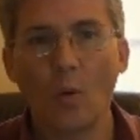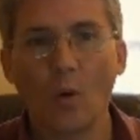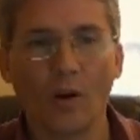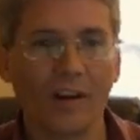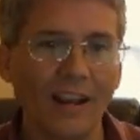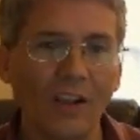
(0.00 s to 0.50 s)

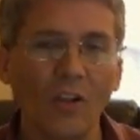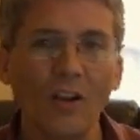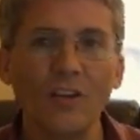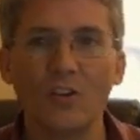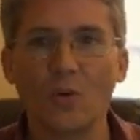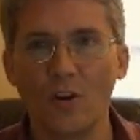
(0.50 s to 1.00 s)
where
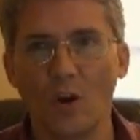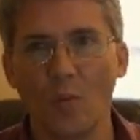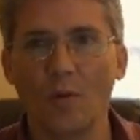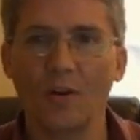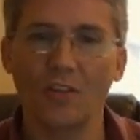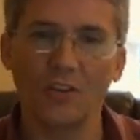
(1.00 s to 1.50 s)
England is going to
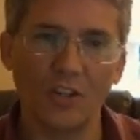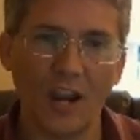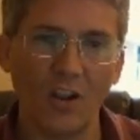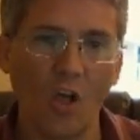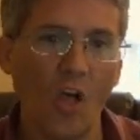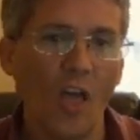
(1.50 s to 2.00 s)
open to the
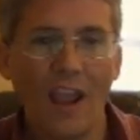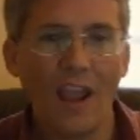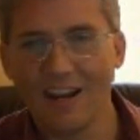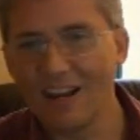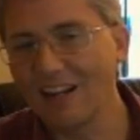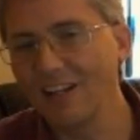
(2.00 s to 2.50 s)
Channel
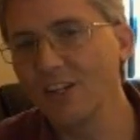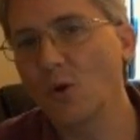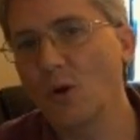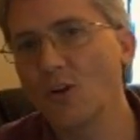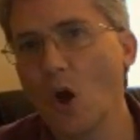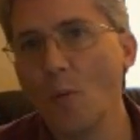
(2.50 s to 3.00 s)
and Italy is
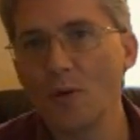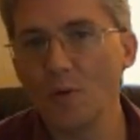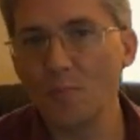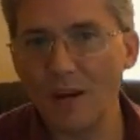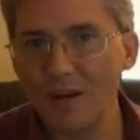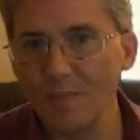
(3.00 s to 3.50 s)
going to open
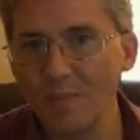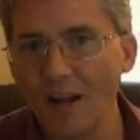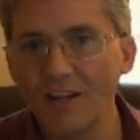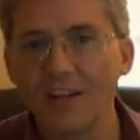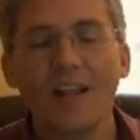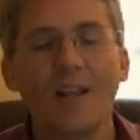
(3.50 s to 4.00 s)
to Piedmont.